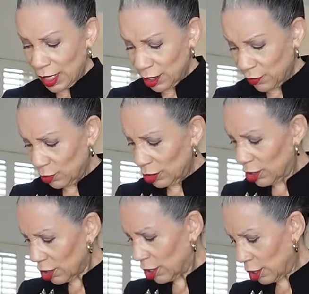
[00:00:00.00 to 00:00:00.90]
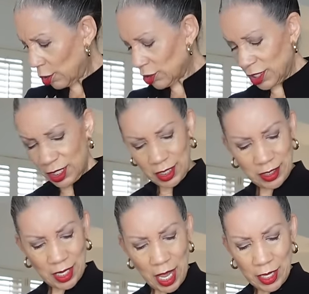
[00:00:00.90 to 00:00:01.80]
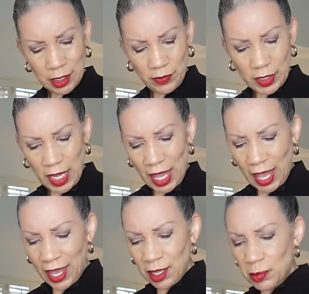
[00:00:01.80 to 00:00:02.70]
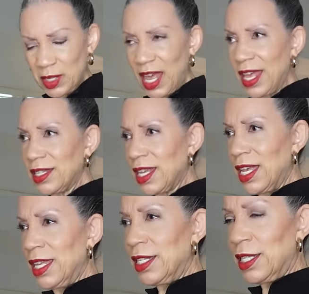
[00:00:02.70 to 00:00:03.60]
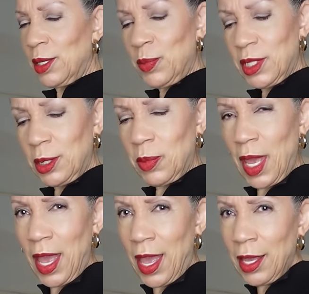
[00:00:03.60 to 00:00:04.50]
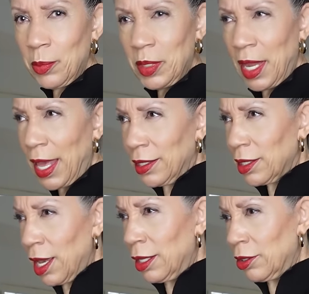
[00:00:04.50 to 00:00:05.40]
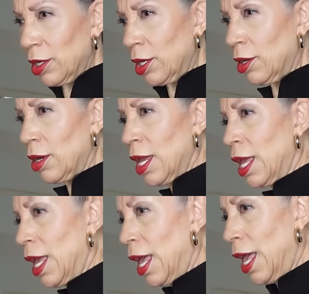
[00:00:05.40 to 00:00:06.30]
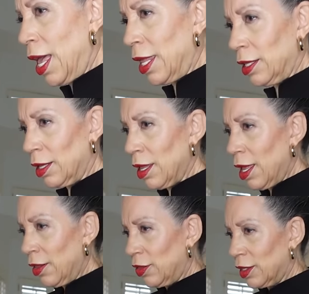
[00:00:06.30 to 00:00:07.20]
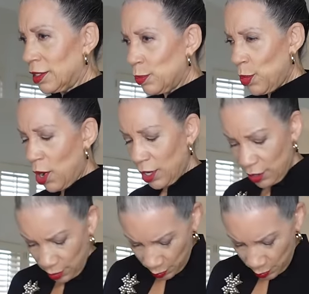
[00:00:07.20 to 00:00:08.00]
If you look closely, it's kind of an eggplant, deep, deep eggplant color here. And the, this part of the